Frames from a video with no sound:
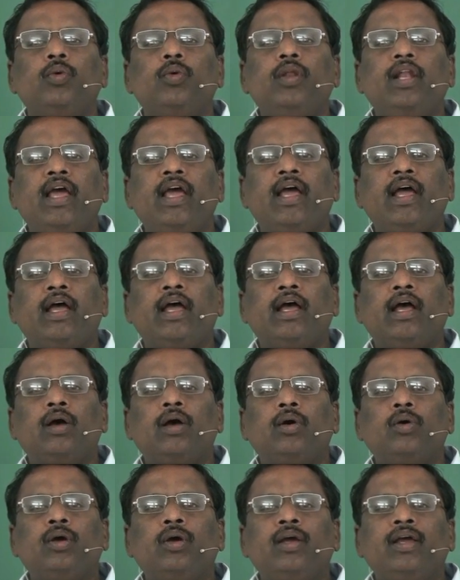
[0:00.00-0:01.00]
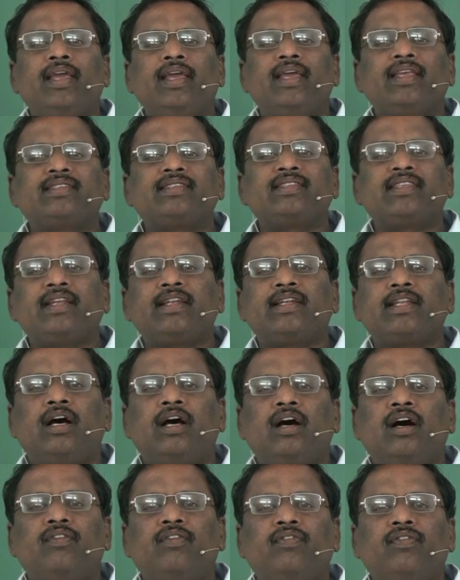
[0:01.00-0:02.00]
will have a
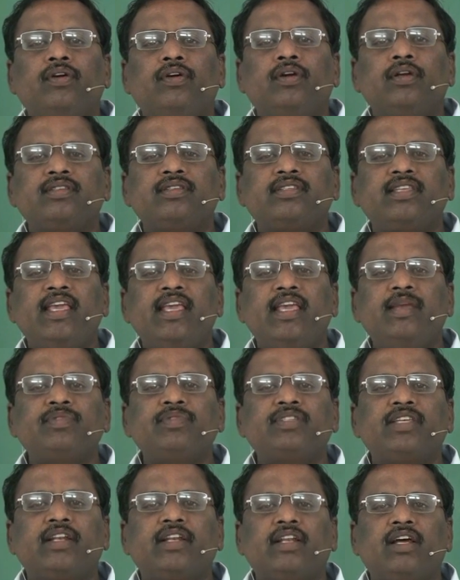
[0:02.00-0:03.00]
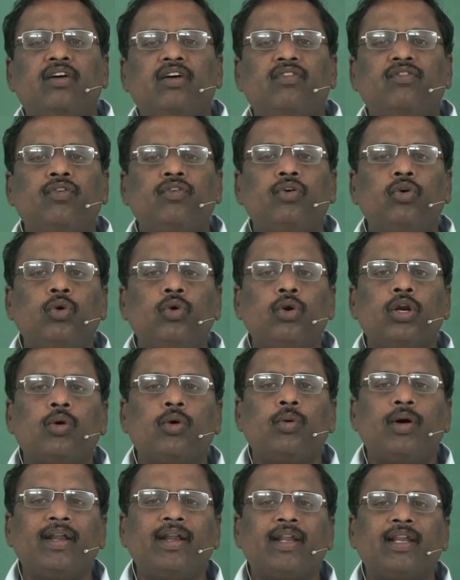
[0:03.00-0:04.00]
same set of 4
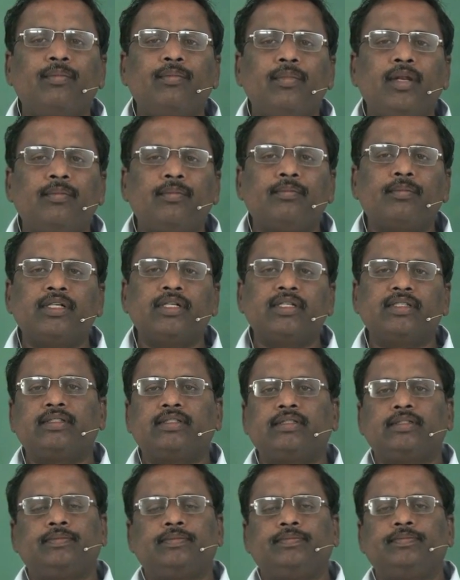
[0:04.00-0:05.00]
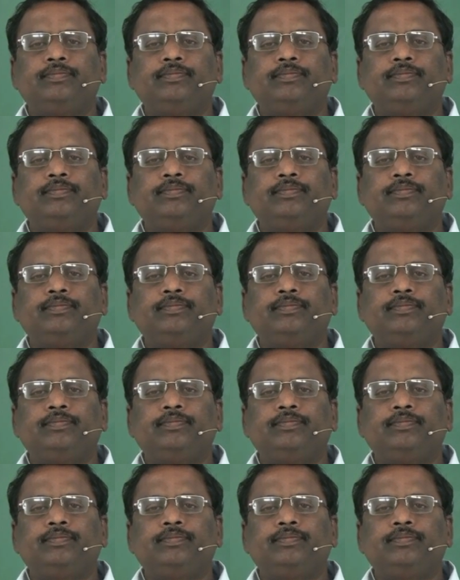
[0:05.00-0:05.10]
quantum numbers.